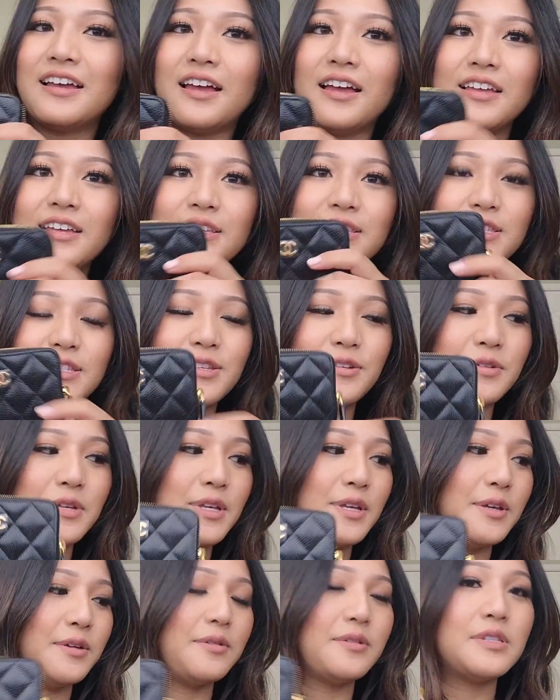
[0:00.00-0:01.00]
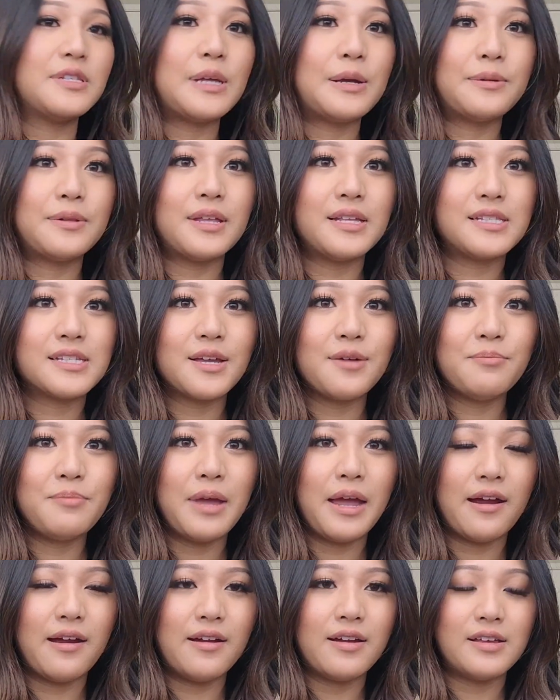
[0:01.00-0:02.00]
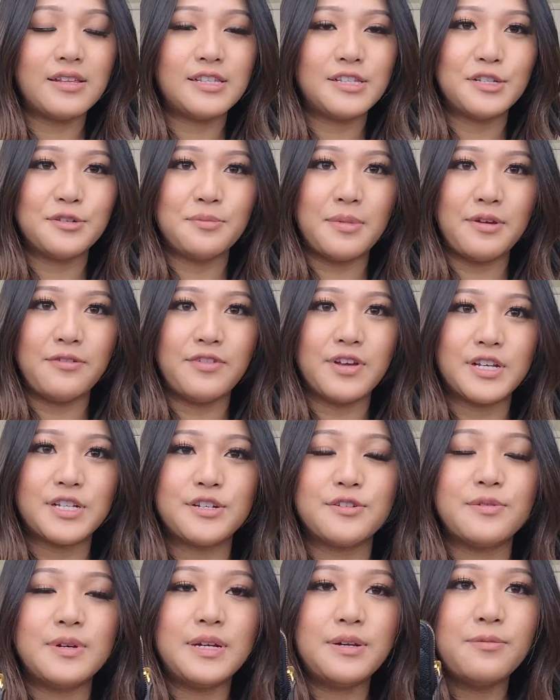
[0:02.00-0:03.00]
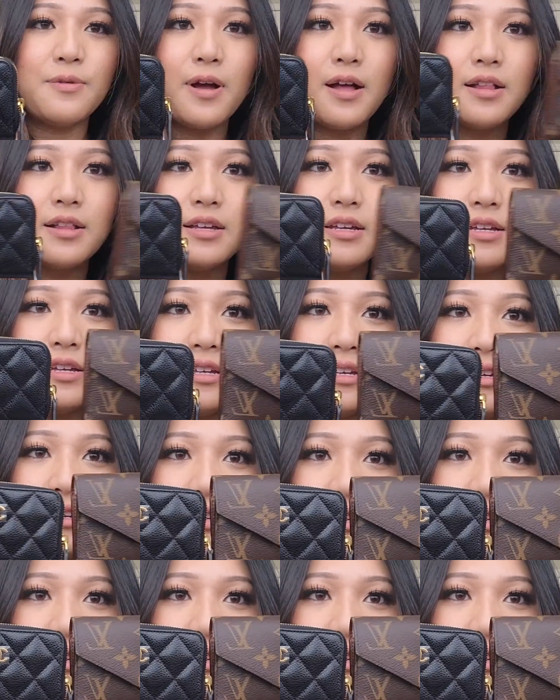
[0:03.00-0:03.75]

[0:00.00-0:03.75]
It's so cute. So let's compare it to my Victorine wallet.